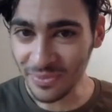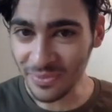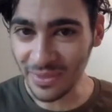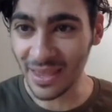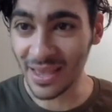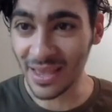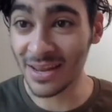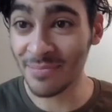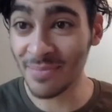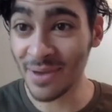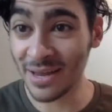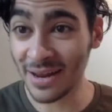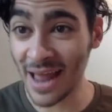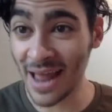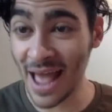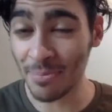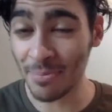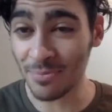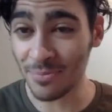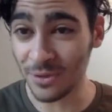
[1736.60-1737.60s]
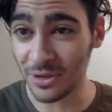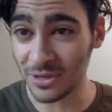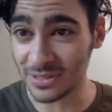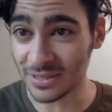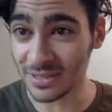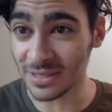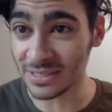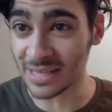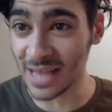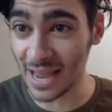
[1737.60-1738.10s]
and he made it happen because
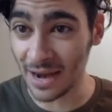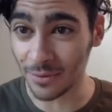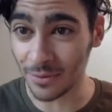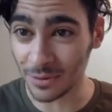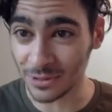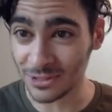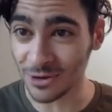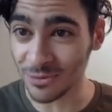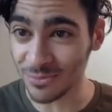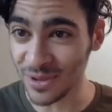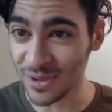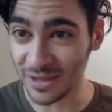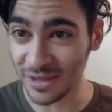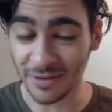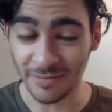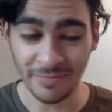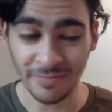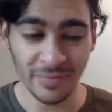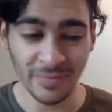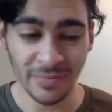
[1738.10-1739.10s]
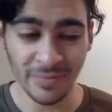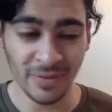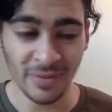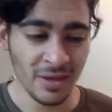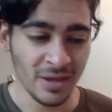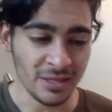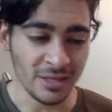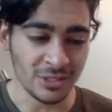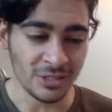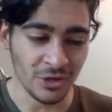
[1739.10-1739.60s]
the desire was so big.
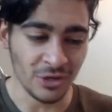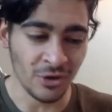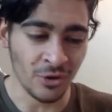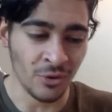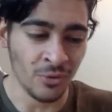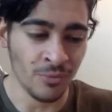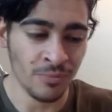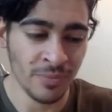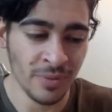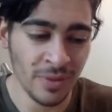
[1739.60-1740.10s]
And so,